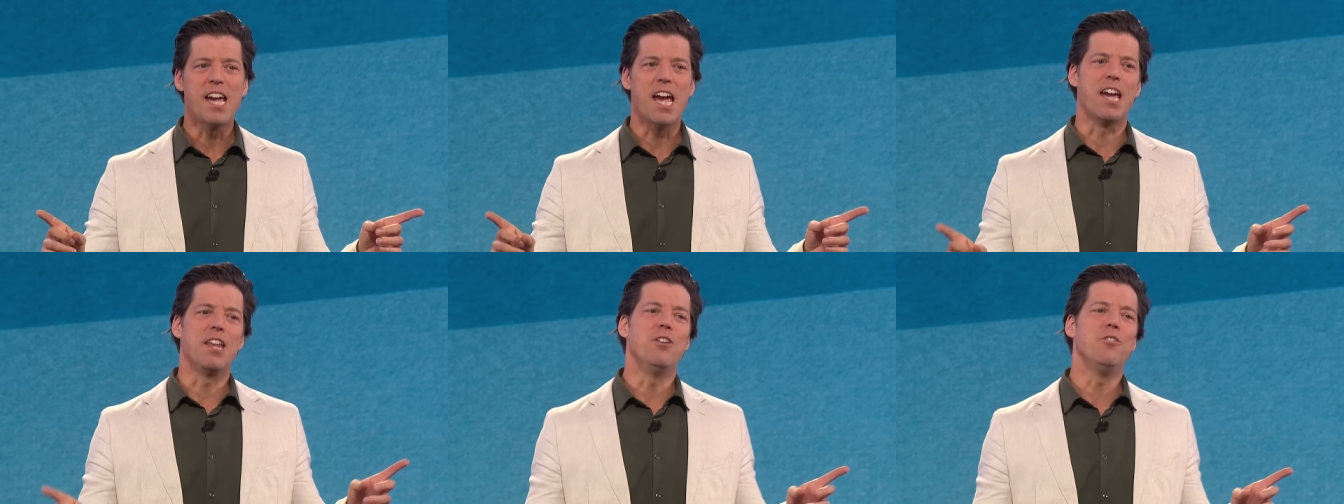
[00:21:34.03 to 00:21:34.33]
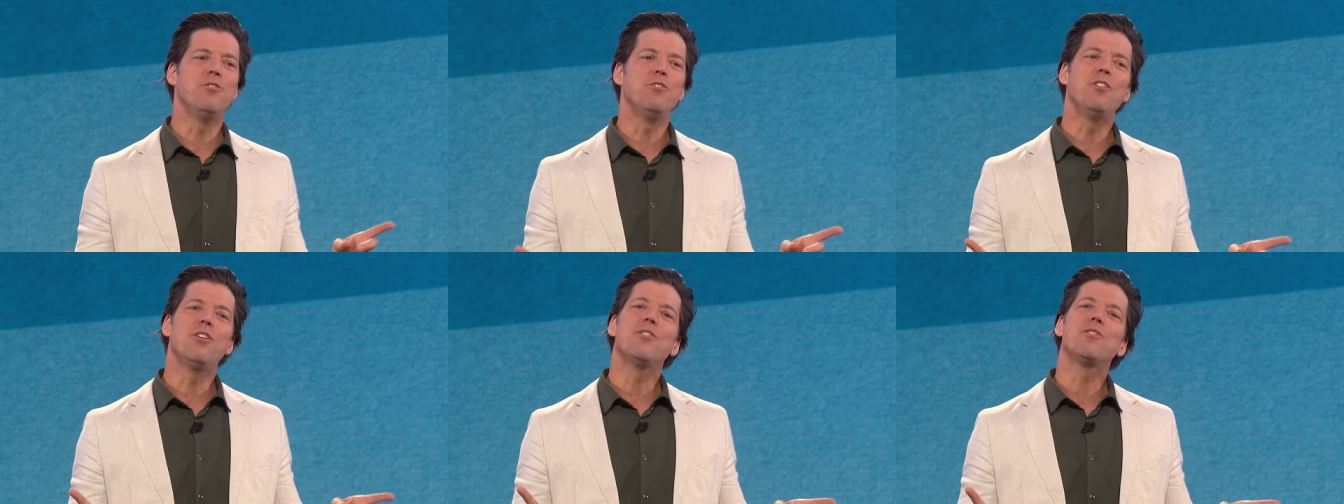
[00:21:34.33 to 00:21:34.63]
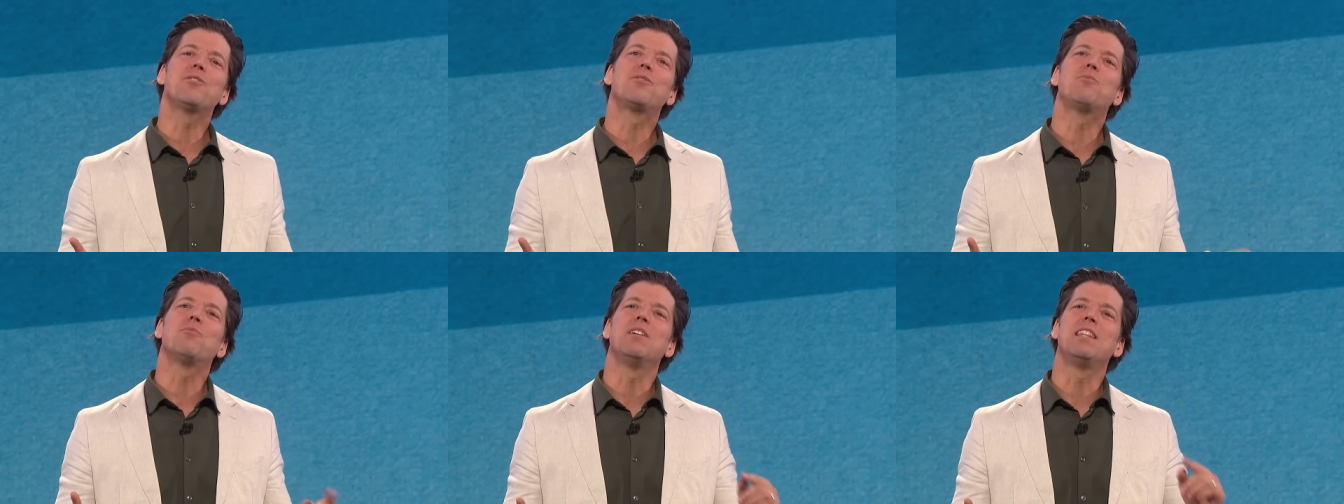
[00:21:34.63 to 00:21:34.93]
And who
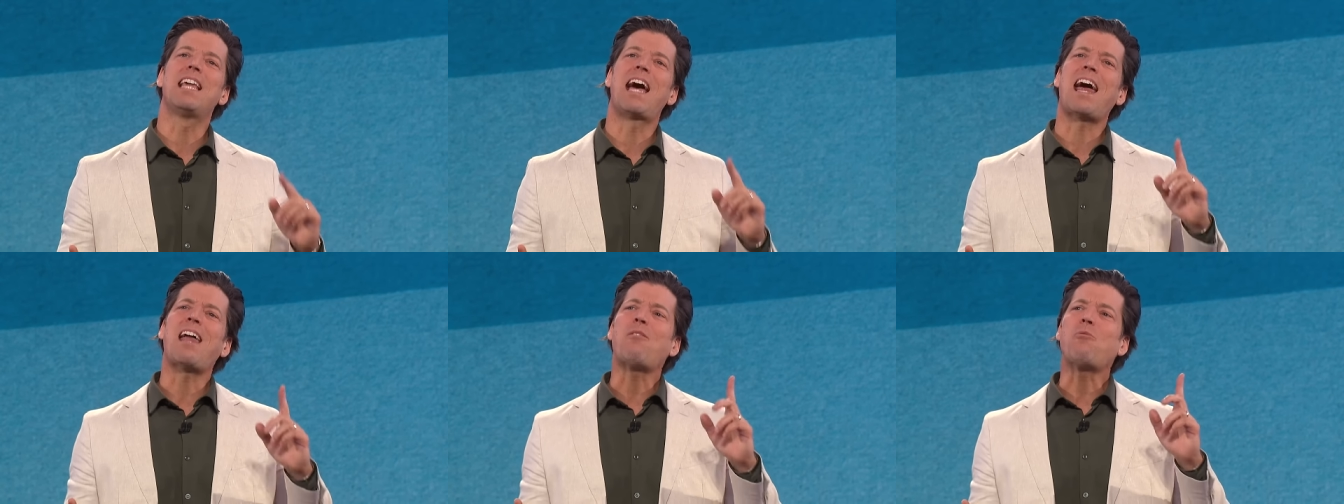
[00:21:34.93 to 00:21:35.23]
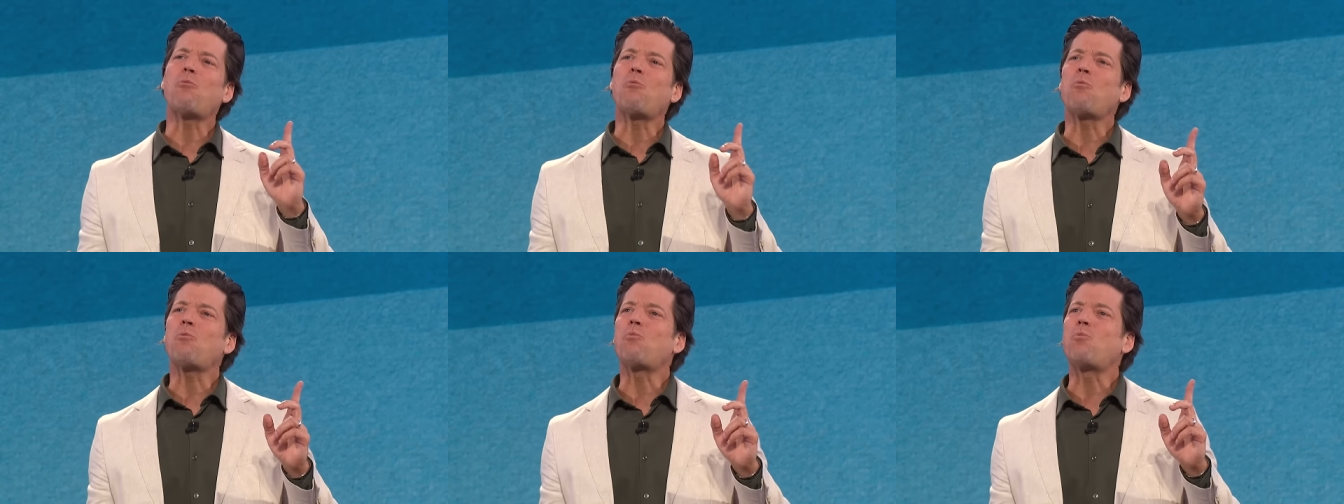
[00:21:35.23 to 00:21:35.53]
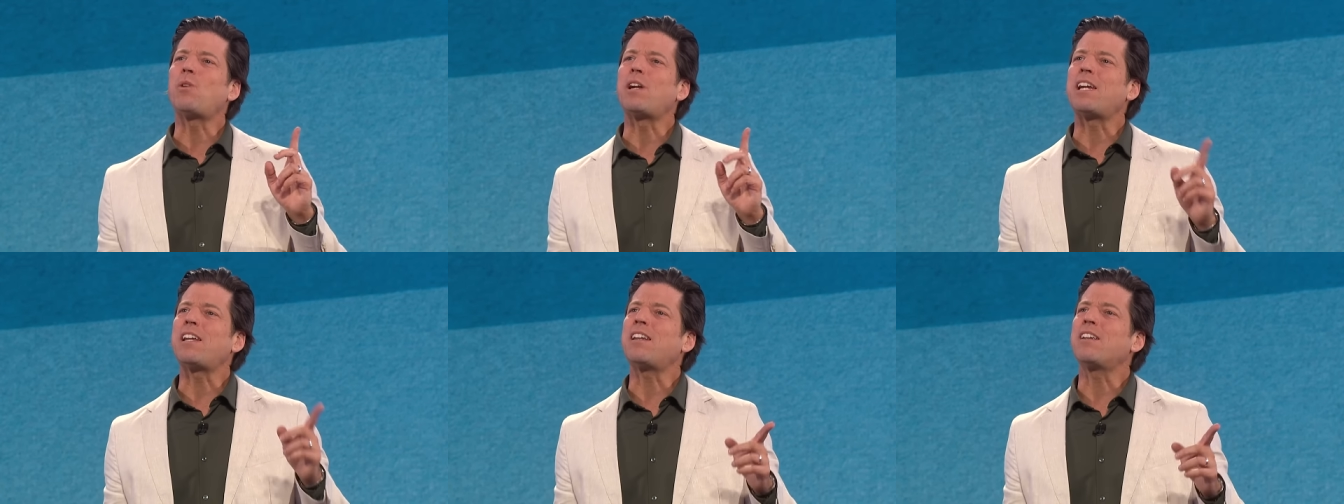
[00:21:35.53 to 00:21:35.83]
knows when that
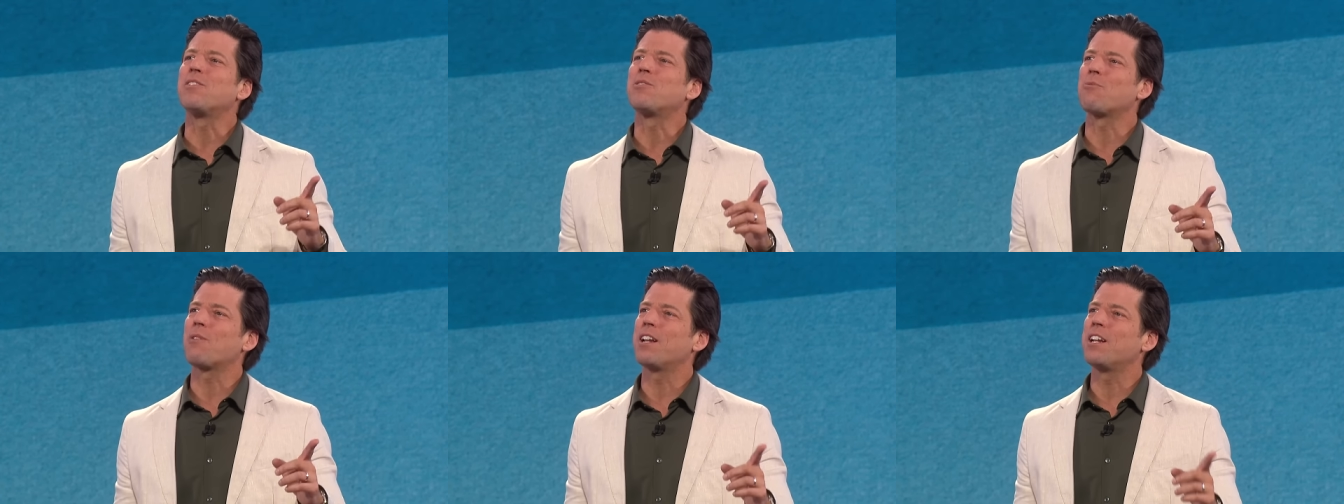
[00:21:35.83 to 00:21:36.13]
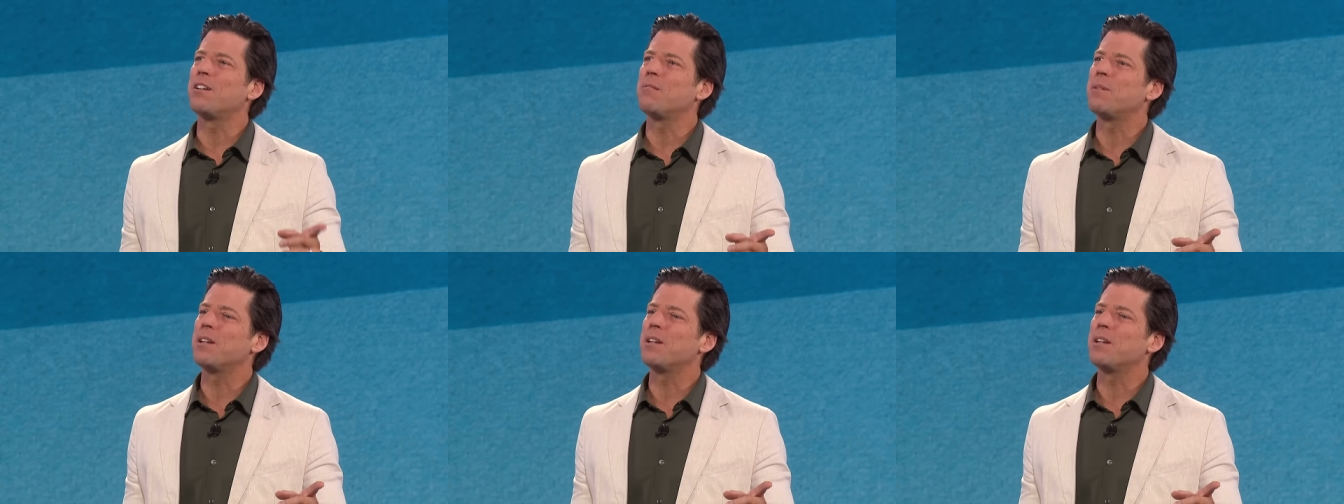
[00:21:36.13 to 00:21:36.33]
wheat is ready